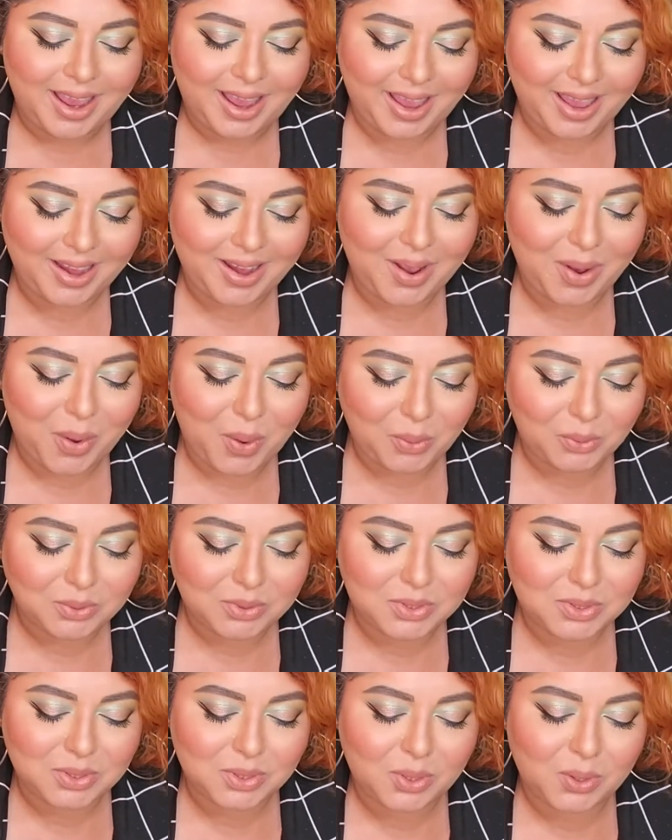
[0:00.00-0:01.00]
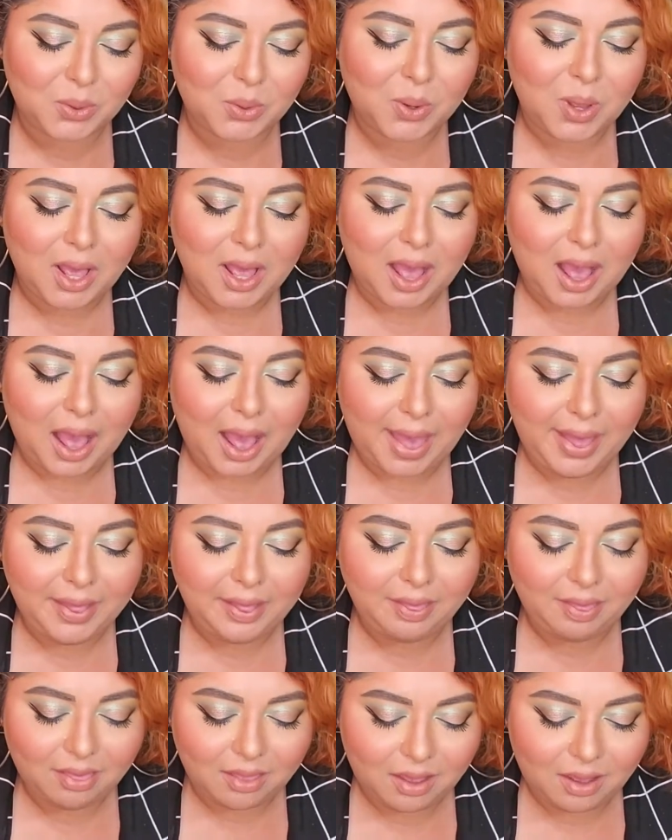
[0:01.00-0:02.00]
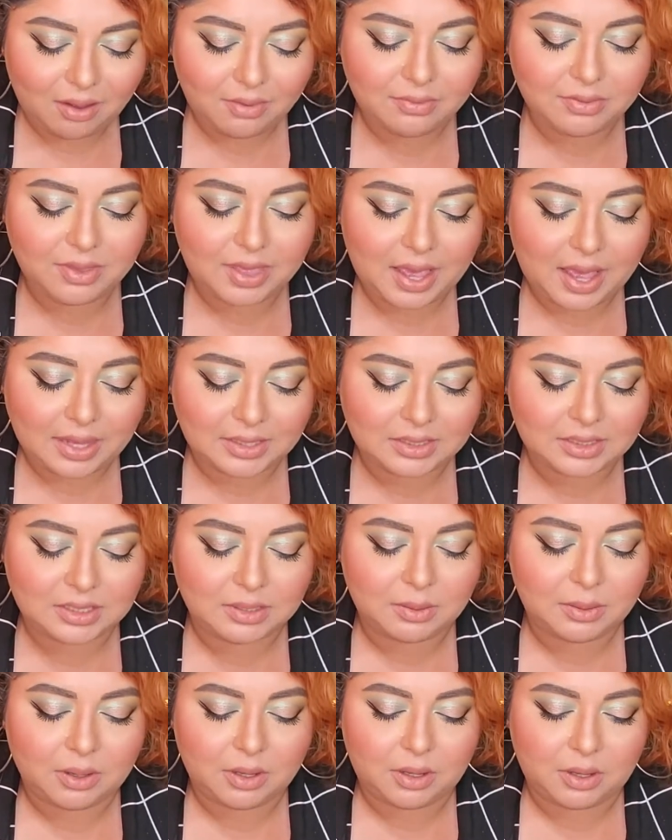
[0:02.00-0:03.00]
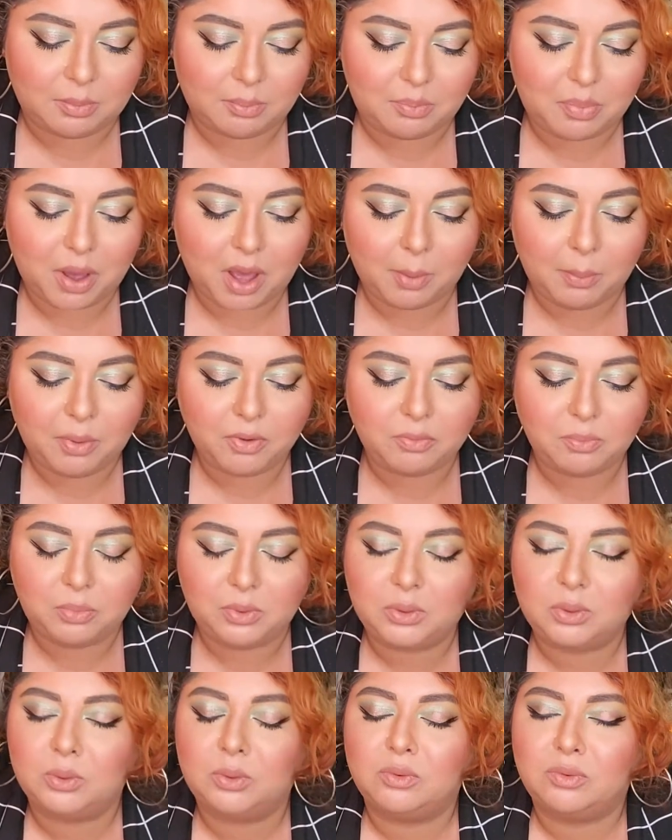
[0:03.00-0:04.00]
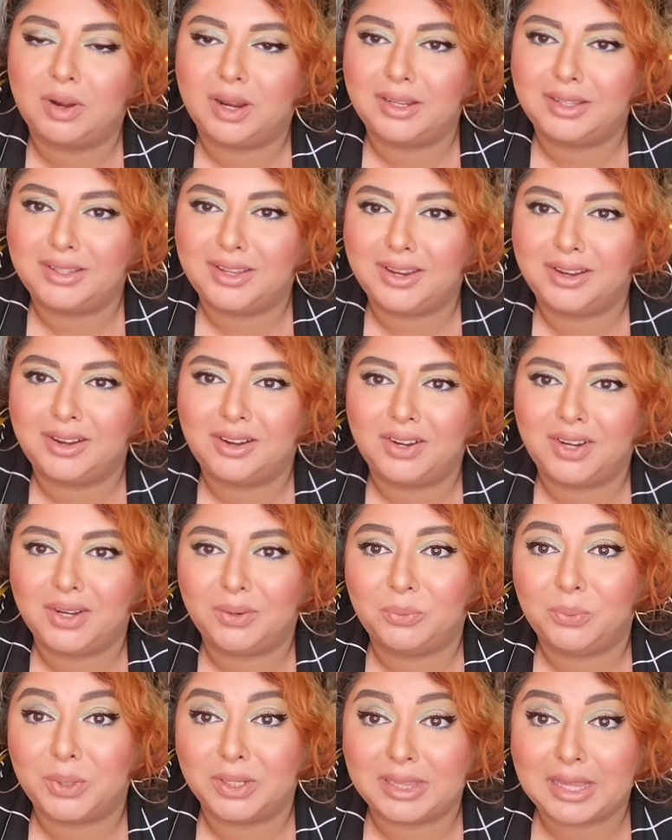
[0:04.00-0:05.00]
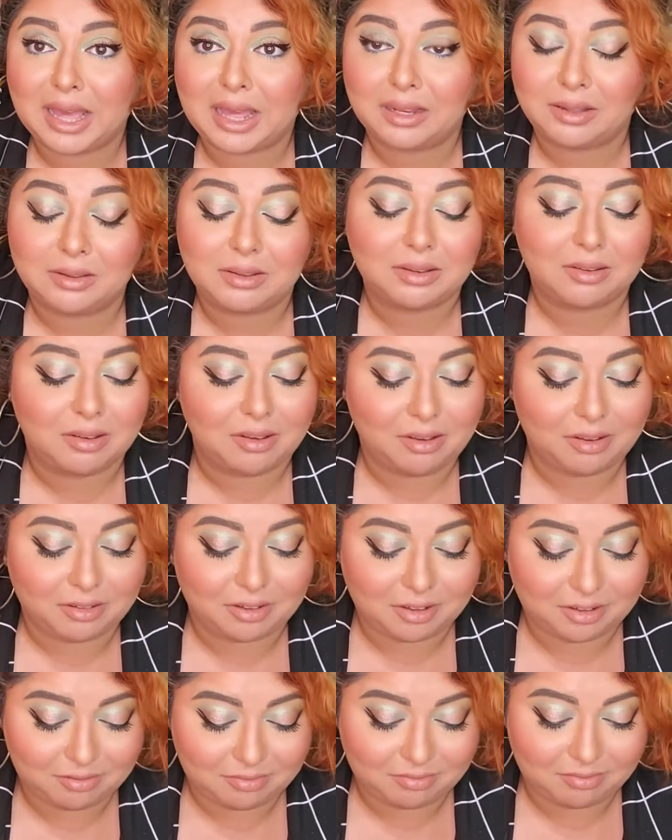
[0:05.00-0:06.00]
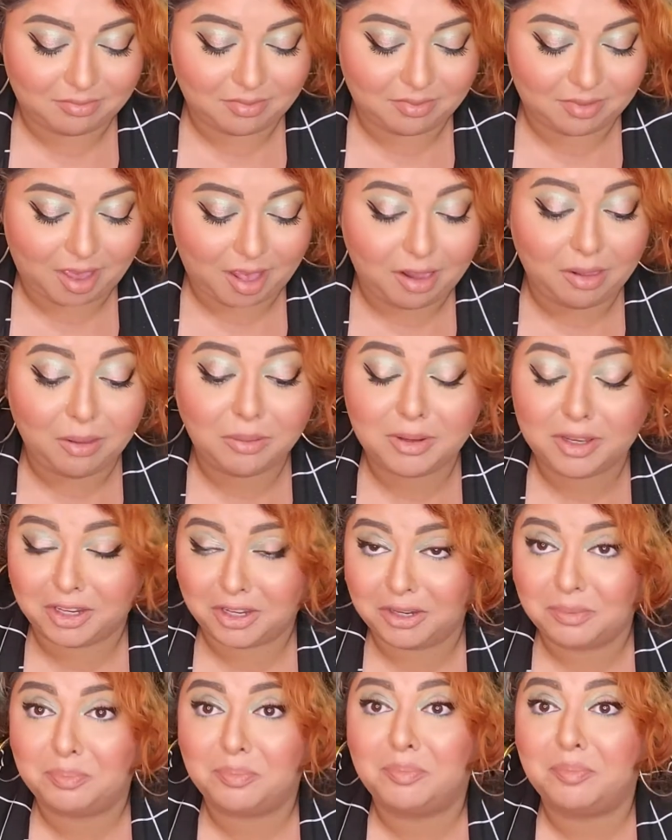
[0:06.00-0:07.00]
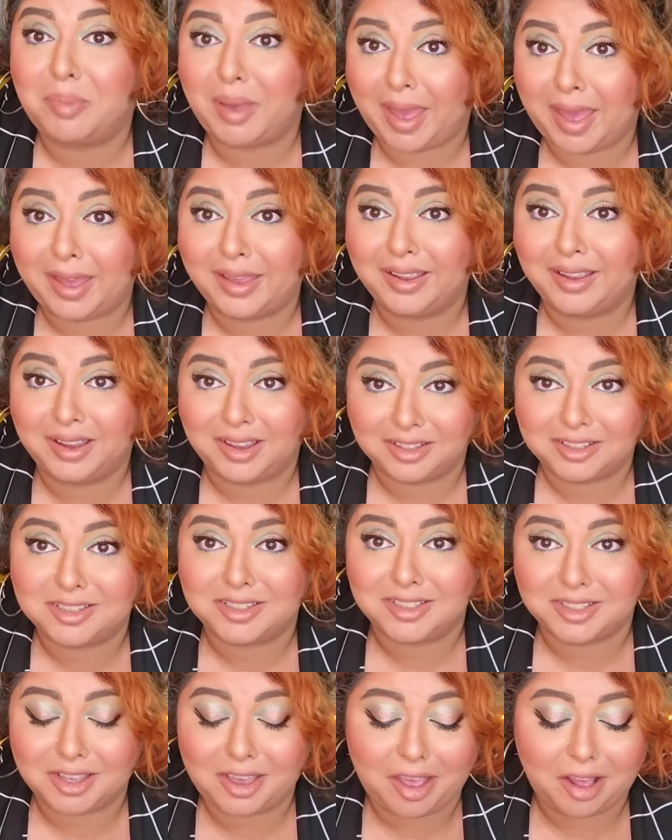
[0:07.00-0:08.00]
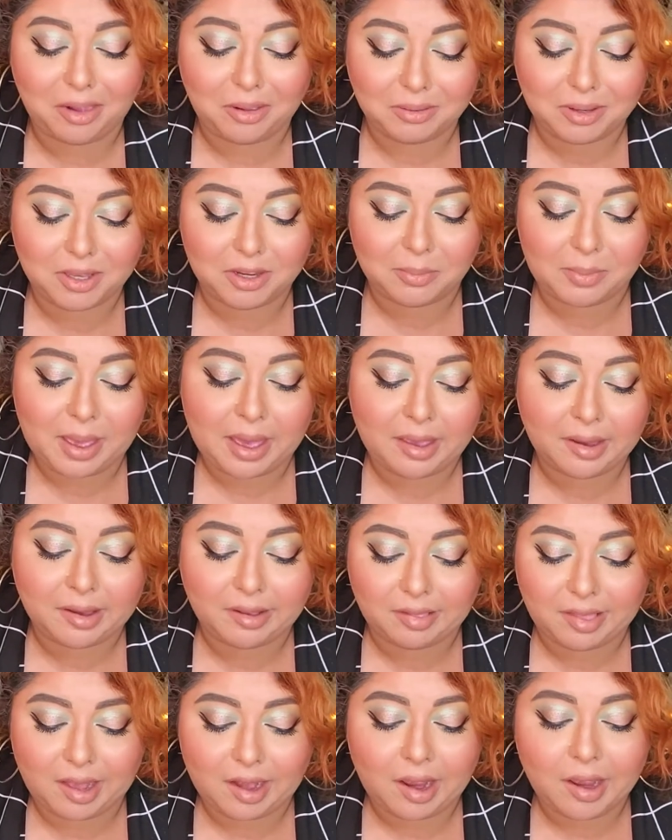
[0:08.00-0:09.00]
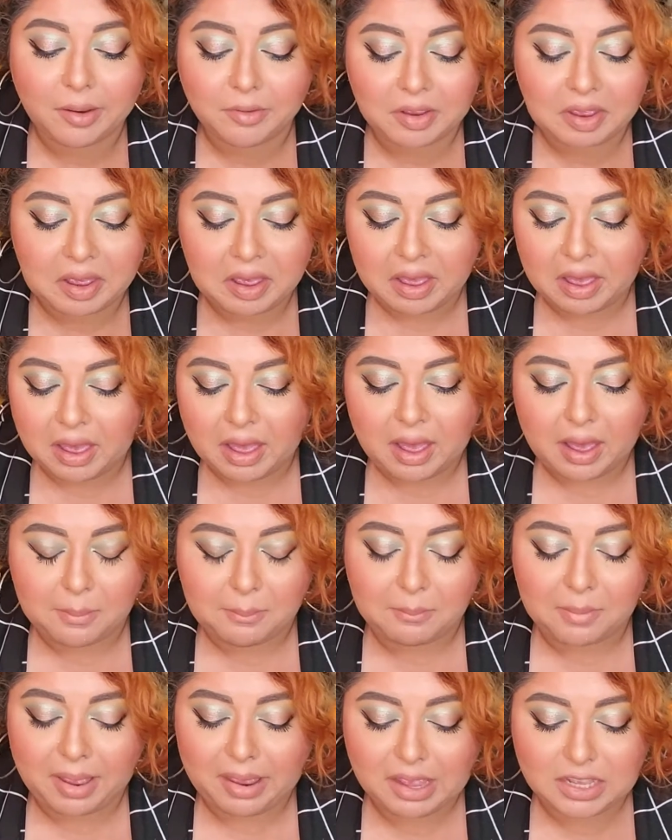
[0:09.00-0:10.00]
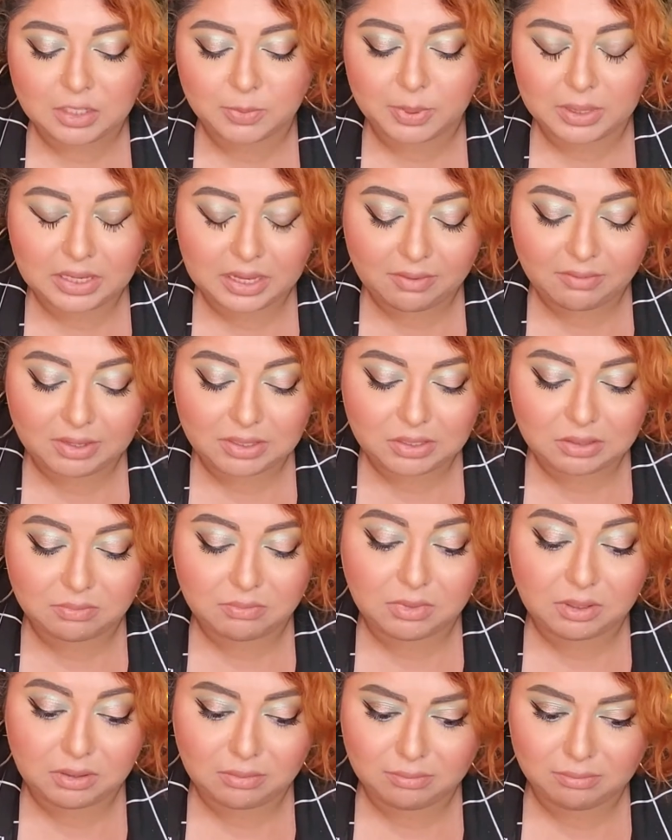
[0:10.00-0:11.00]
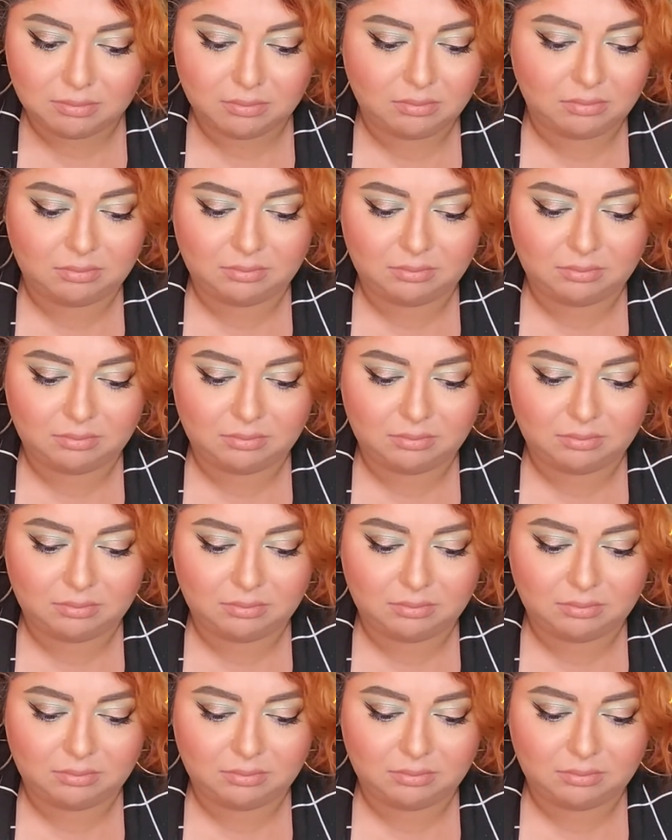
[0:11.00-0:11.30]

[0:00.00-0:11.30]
And also, I love that uh, pop of blue right there with that Hello Kitty bag. Because it's a Hello Kitty bag that I, my husband gave it to me.